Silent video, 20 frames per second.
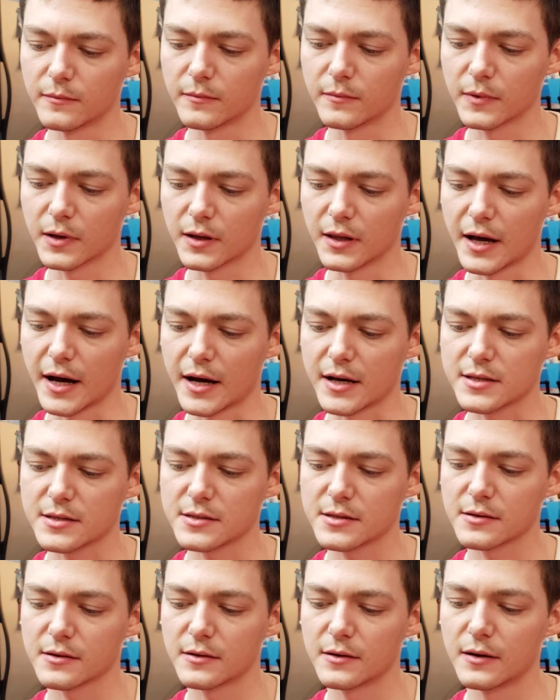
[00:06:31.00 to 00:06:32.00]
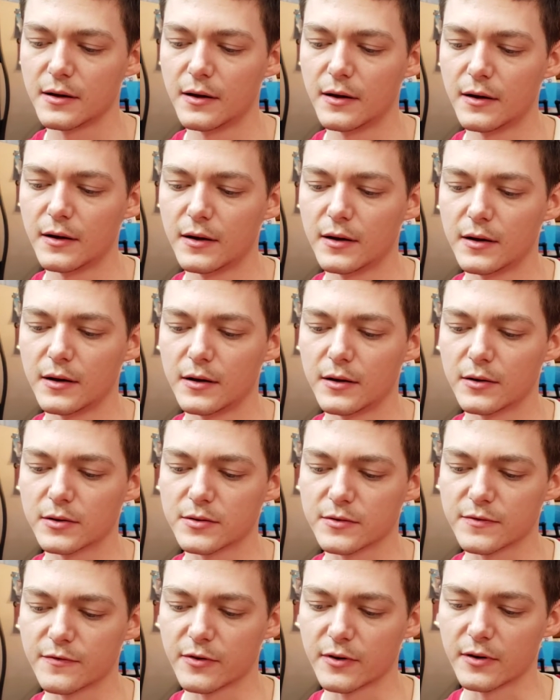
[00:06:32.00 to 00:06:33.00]
class
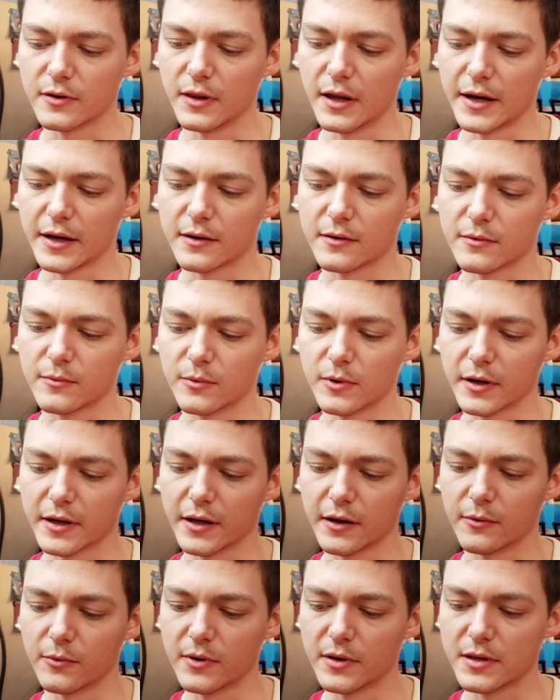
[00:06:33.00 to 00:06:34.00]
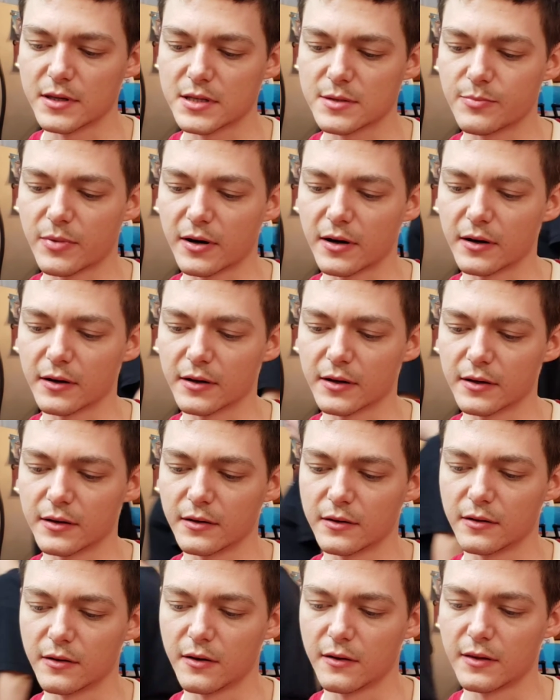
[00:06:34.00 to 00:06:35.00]
for like working with Spark
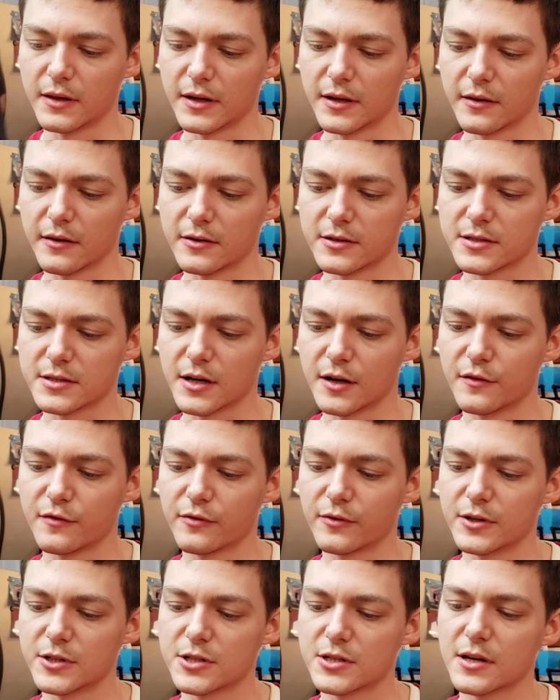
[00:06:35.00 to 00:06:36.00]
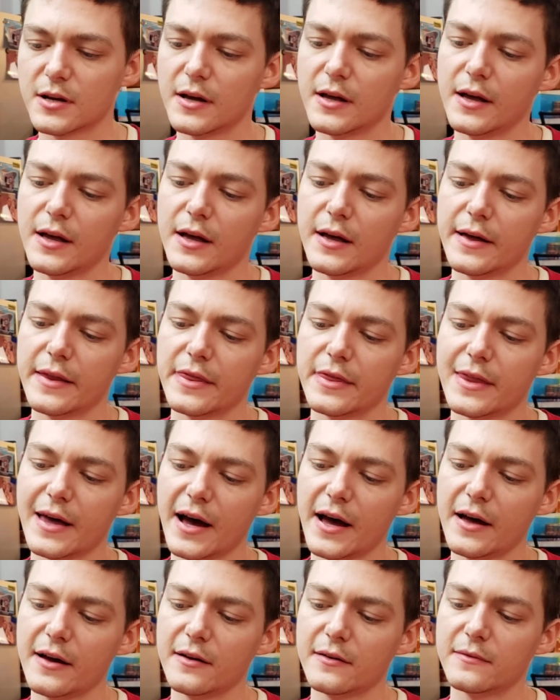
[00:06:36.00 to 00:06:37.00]
and all that other stuff, which
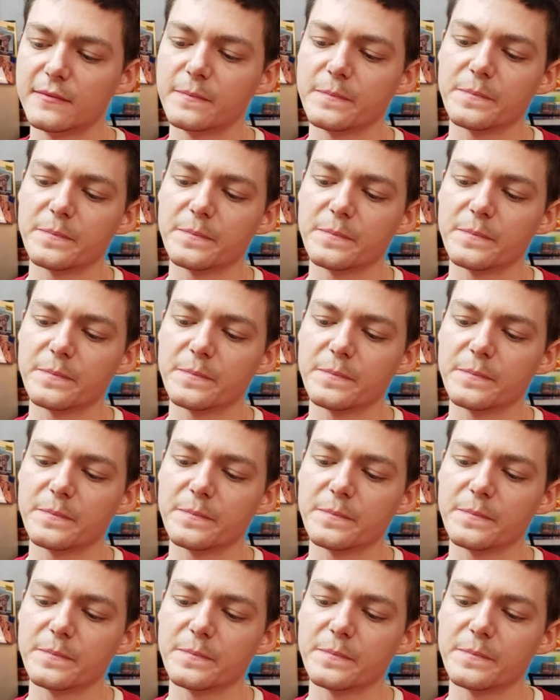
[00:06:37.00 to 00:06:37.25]
that